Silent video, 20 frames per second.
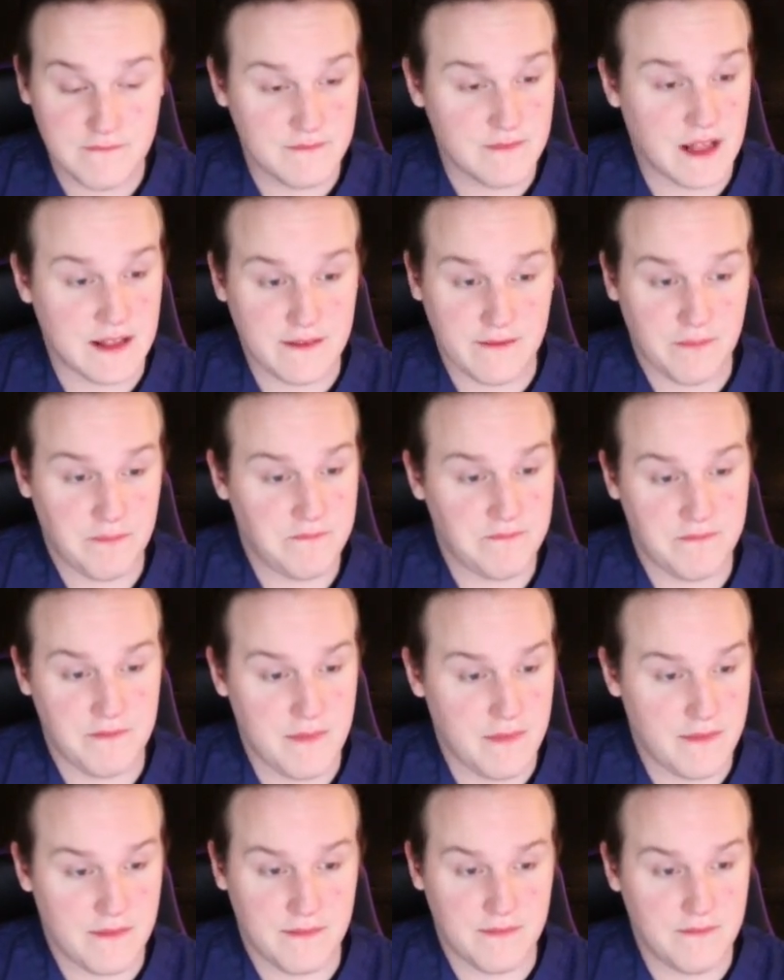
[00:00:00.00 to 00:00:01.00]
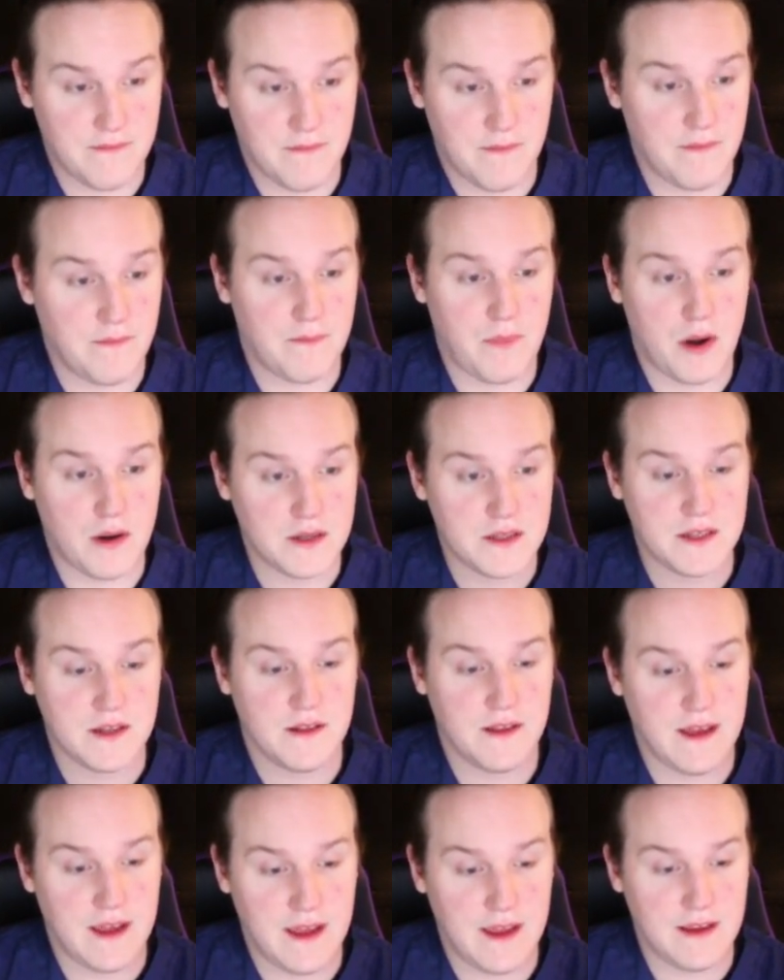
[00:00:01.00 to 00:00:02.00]
That's
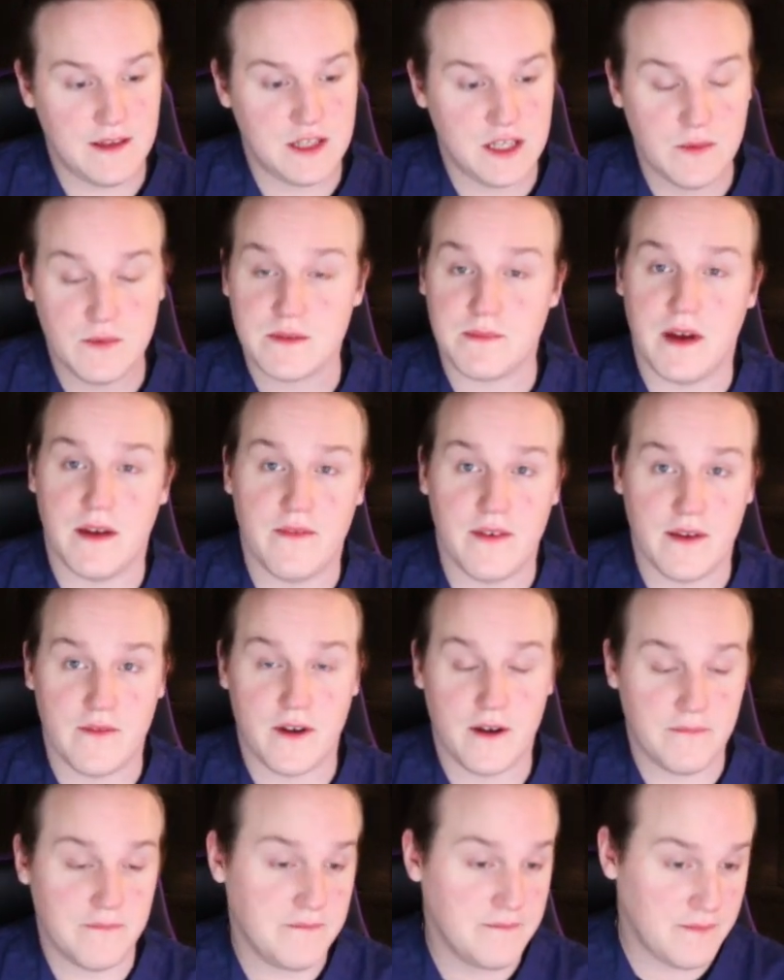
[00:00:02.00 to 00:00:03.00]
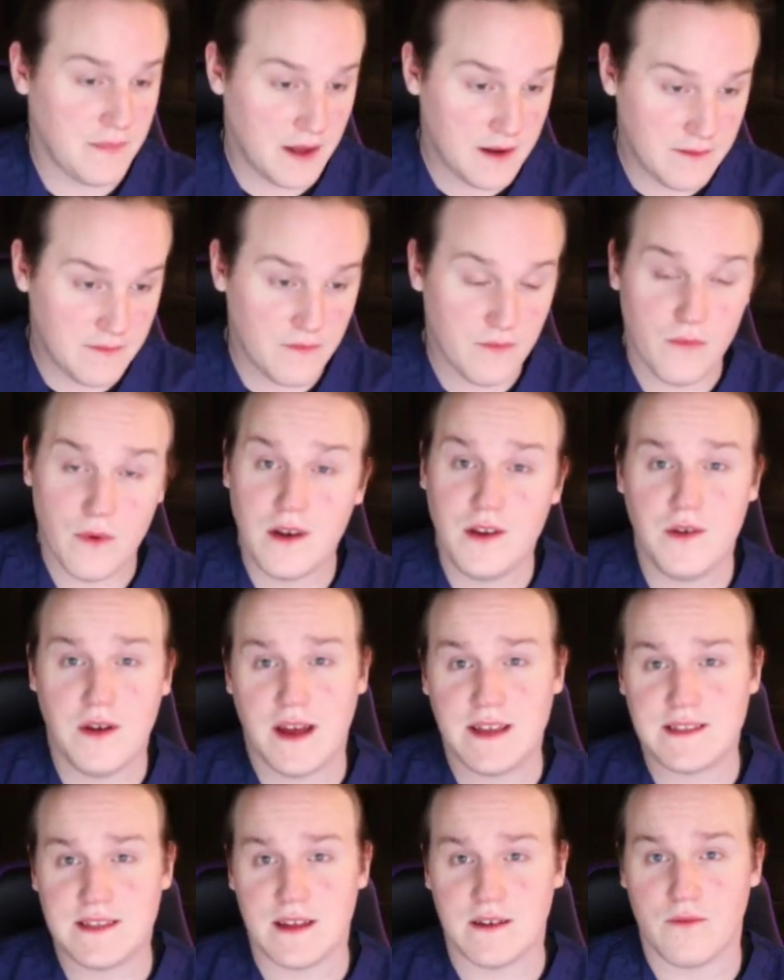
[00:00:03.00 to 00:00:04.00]
personally, she was my favorite. But what do you
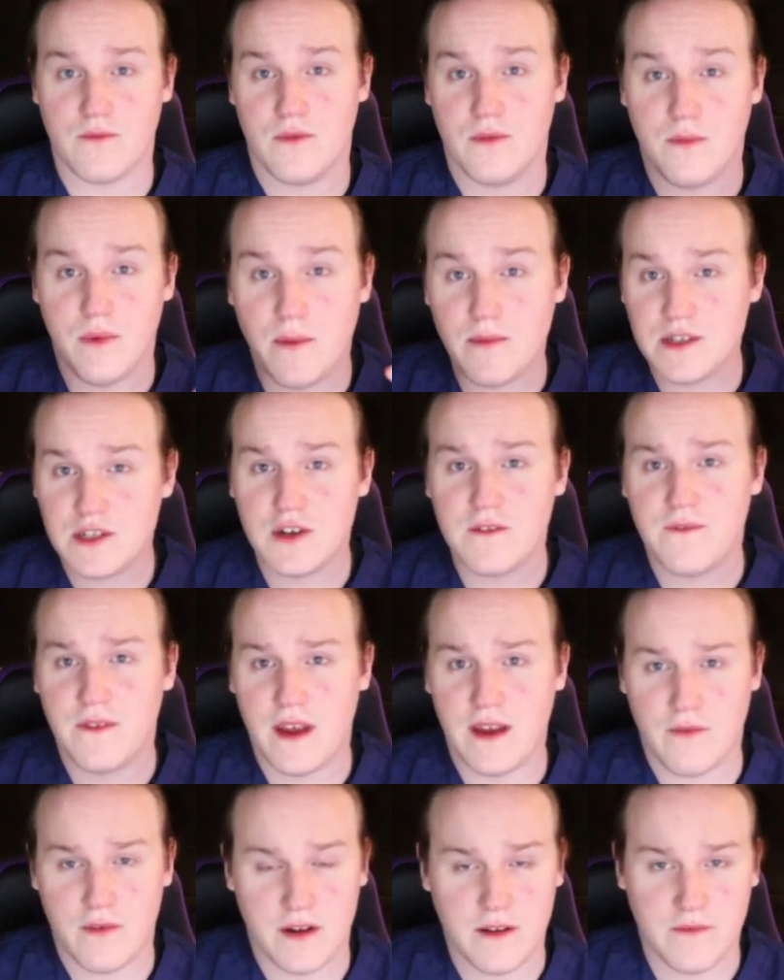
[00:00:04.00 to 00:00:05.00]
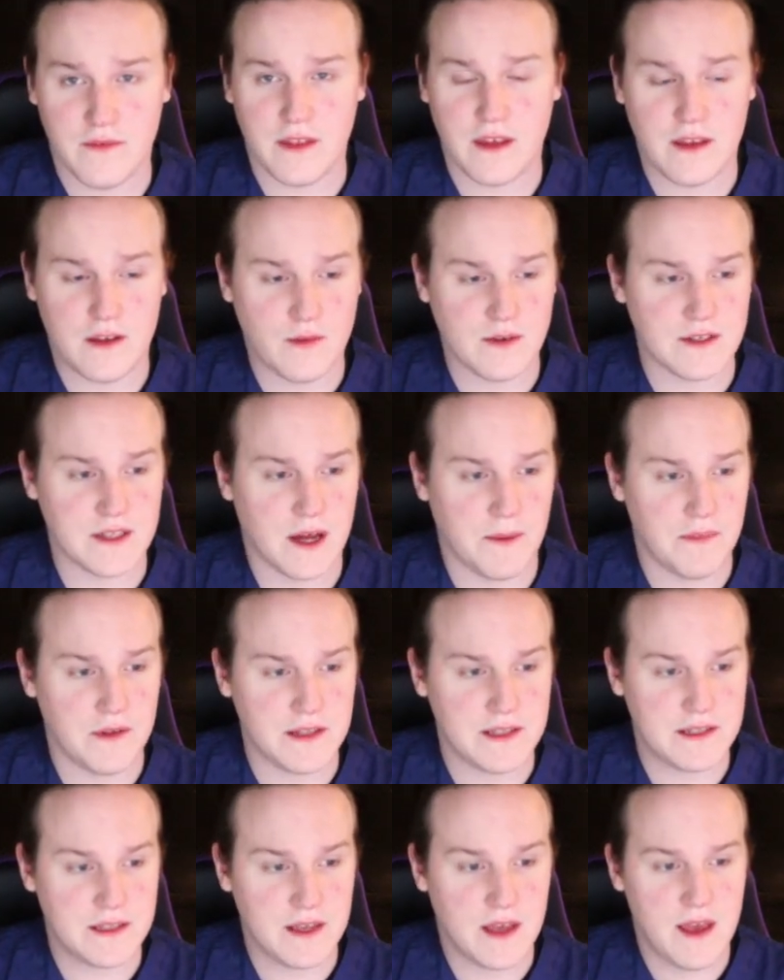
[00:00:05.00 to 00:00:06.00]
guys think? What was your favorite of the
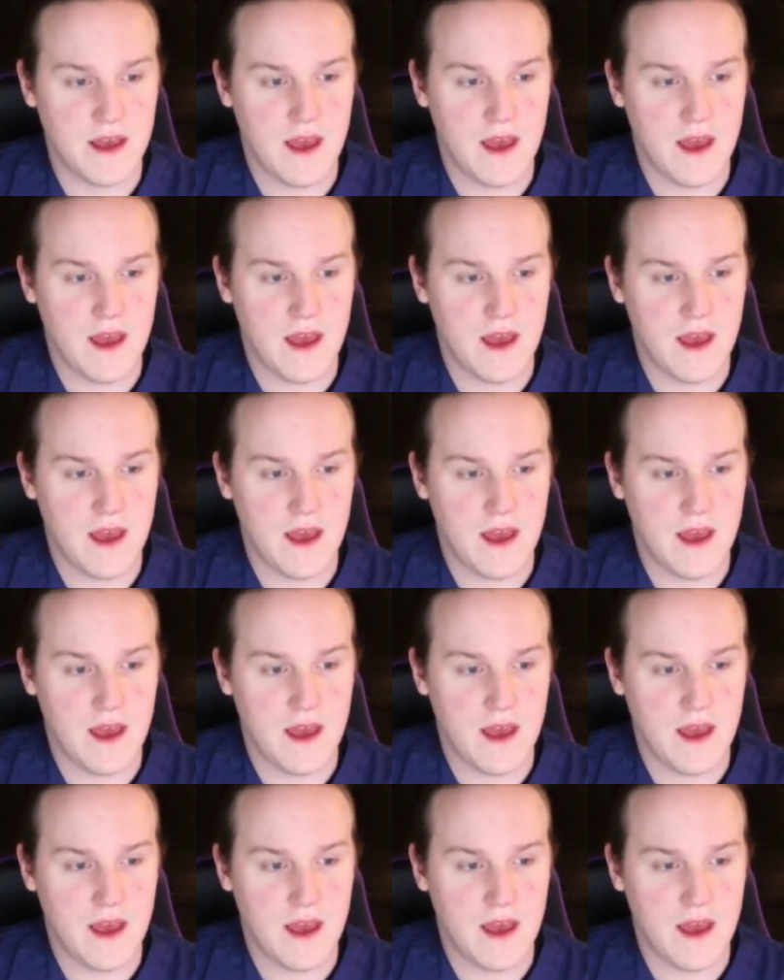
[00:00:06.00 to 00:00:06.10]
quintuplets?